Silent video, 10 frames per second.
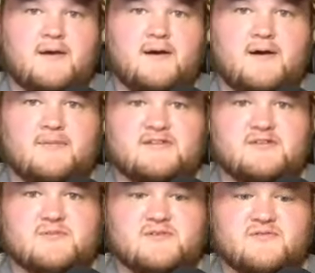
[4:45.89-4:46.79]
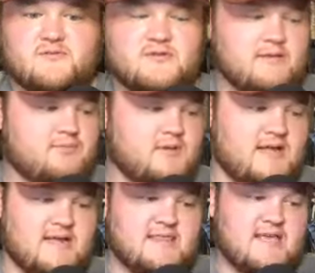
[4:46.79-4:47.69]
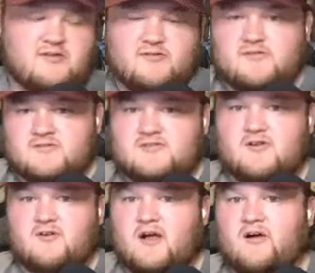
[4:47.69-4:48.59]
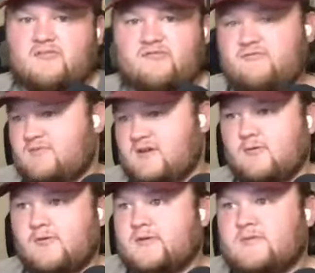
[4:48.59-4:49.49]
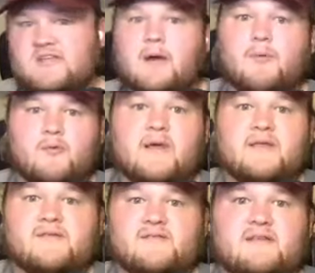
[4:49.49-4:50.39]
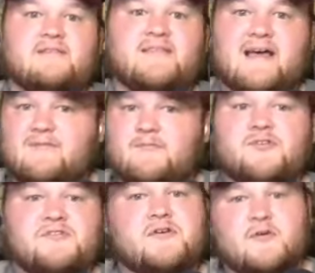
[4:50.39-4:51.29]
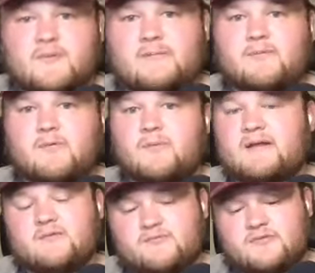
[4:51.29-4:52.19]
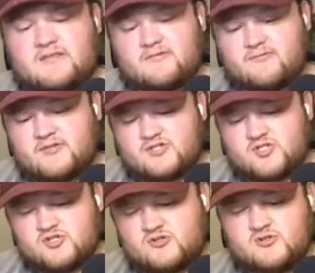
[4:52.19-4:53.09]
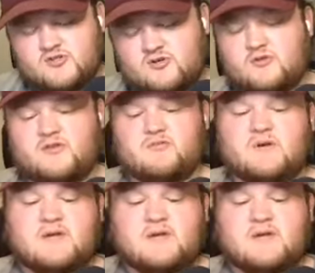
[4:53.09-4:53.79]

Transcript: um, in terms of who they play and they could start off you know only with a couple wins and that will deter people but I don't think that really should deter you